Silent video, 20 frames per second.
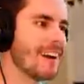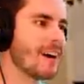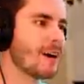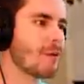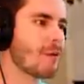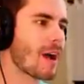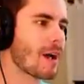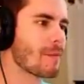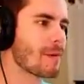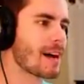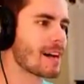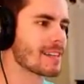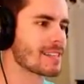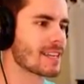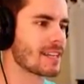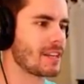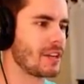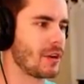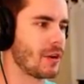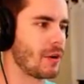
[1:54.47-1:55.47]
Why am I
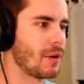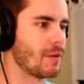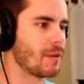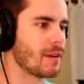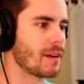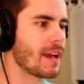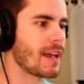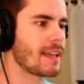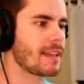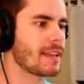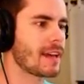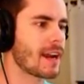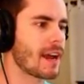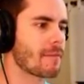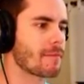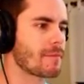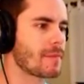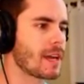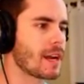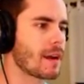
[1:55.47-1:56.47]
asking you? Hey, get up,
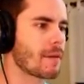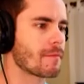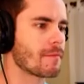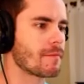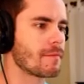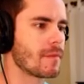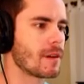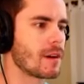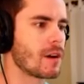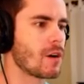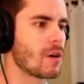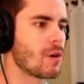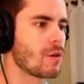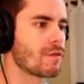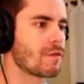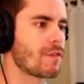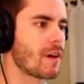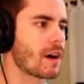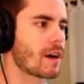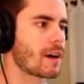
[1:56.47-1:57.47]
get up. Oh,
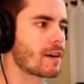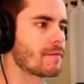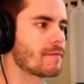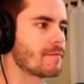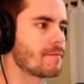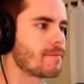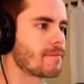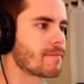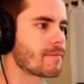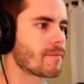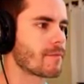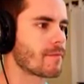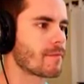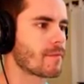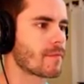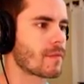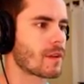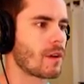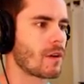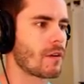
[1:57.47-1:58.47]
fuck.
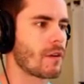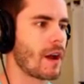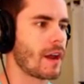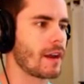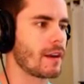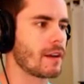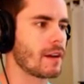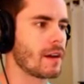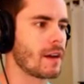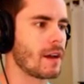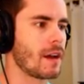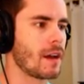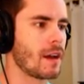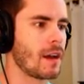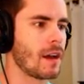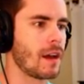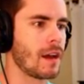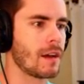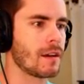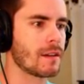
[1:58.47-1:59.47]
Alright,
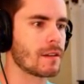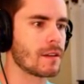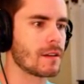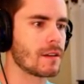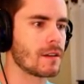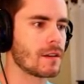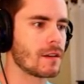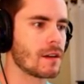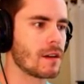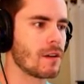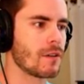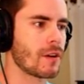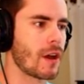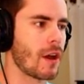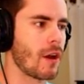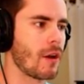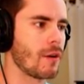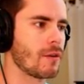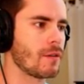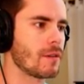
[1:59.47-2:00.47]
uh... Oh,
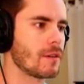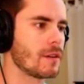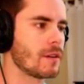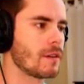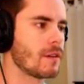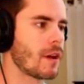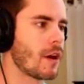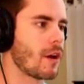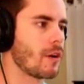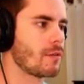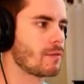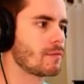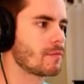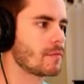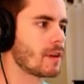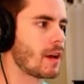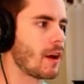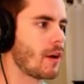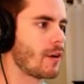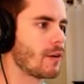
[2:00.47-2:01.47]
no. No,
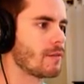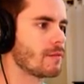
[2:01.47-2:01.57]
no.